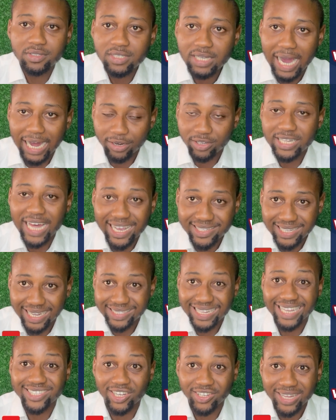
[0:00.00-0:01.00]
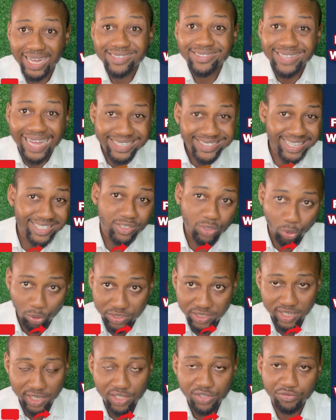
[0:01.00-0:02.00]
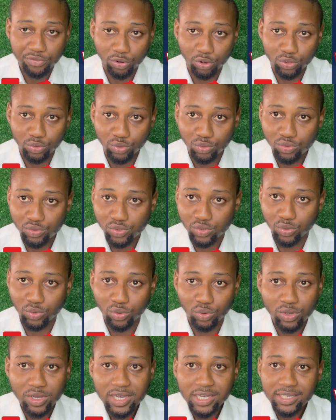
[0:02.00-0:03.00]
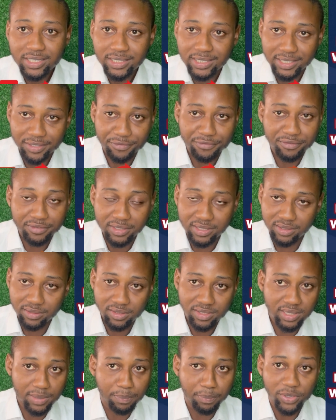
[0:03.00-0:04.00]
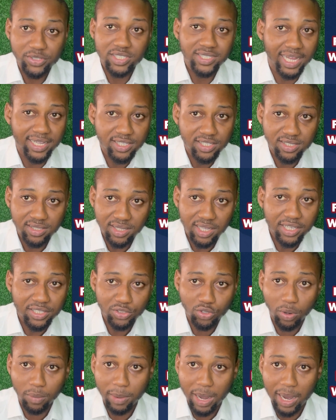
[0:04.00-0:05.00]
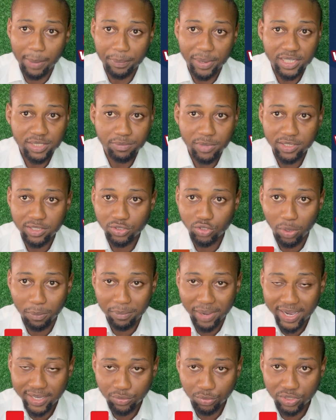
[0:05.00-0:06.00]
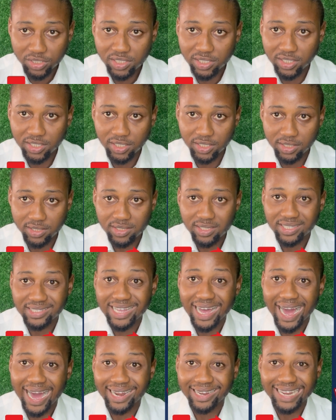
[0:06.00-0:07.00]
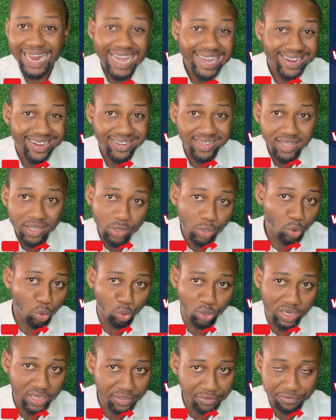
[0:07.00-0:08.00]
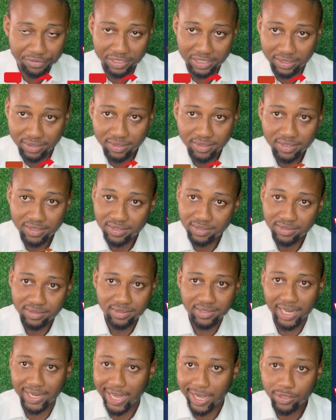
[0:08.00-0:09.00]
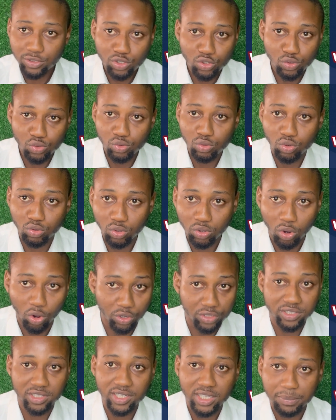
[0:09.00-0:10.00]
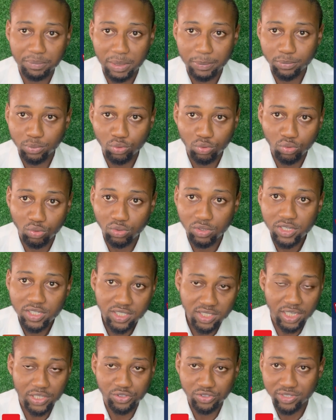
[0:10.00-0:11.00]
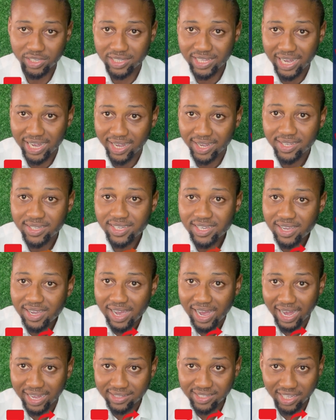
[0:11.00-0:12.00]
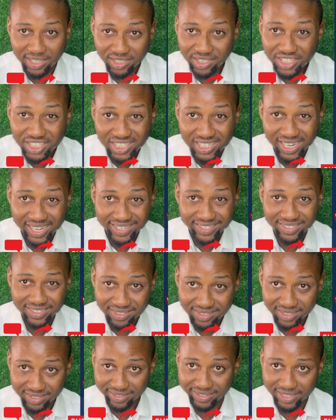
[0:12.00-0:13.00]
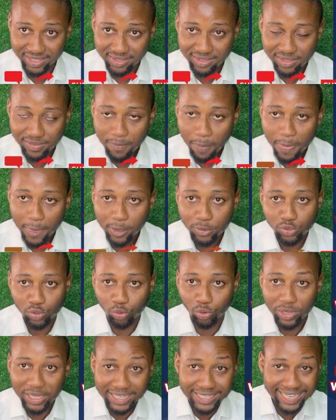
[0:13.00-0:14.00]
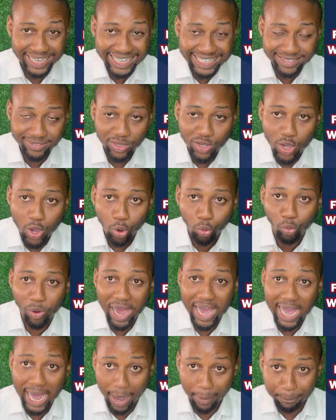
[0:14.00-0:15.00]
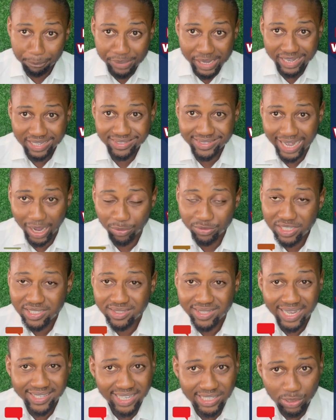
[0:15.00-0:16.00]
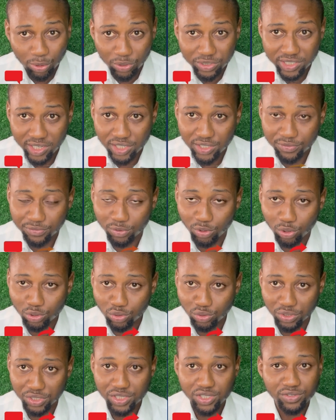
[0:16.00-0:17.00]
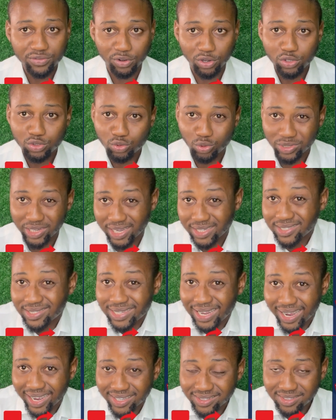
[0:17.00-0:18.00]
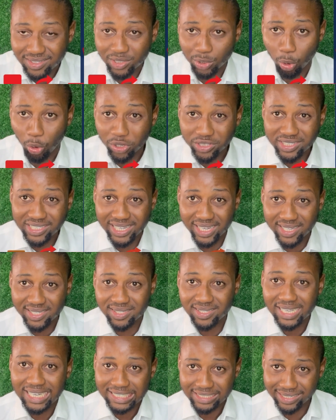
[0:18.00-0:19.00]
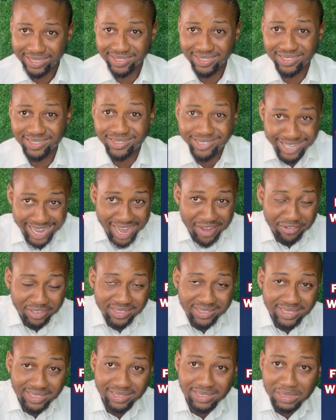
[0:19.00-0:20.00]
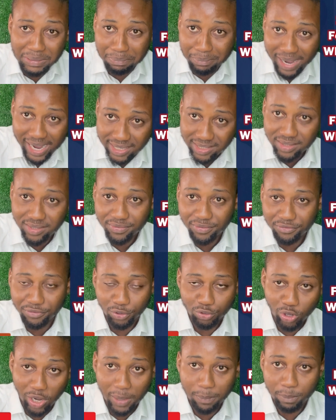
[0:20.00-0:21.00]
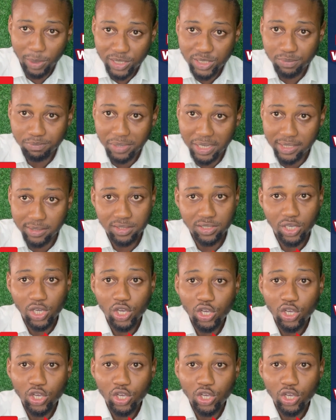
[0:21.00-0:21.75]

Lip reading: I know that's another target audience for you. So if the person that is staying in your apartment is not married with kids, they are likely co-living. That like 2 or 3 people staying together and then sharing the rent. So again, why I'm breaking down this target audience for you is for you to understand the audience that is driving the demand for your apartment,